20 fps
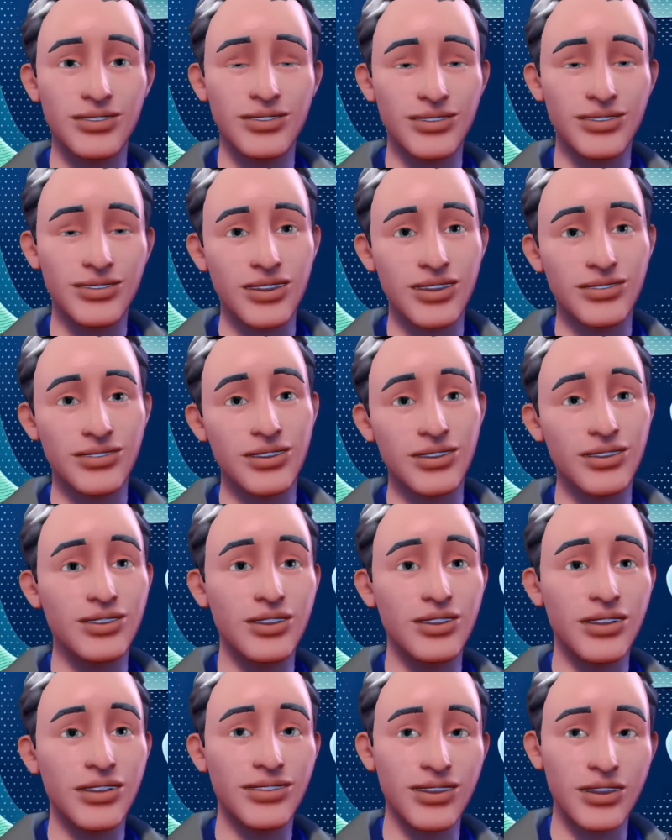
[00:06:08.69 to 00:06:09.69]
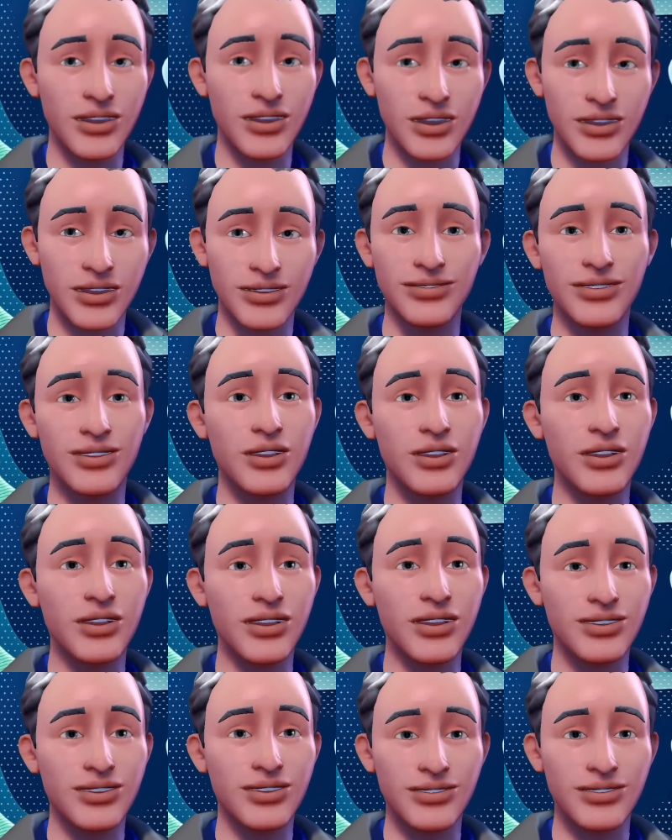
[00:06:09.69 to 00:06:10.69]
If I click and say apply
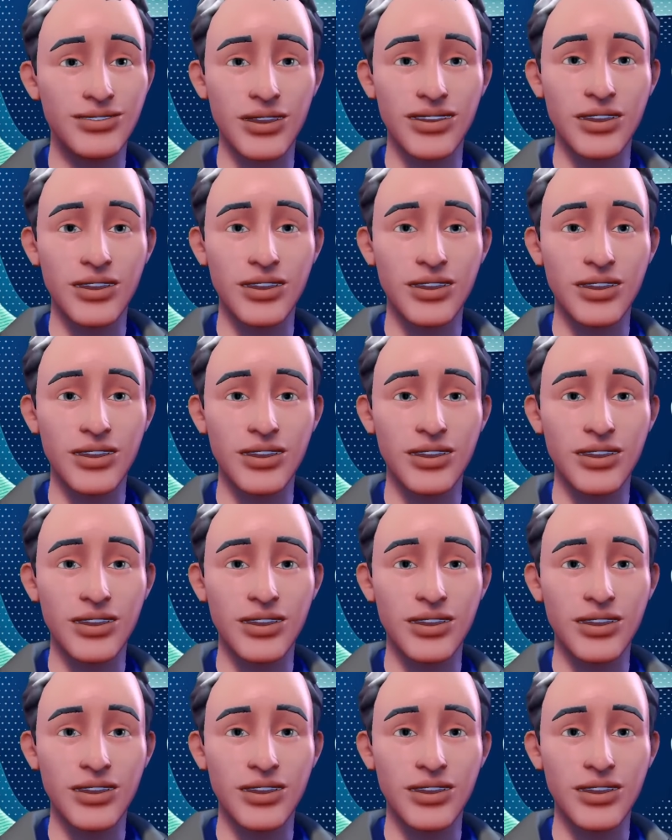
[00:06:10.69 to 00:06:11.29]
avatars,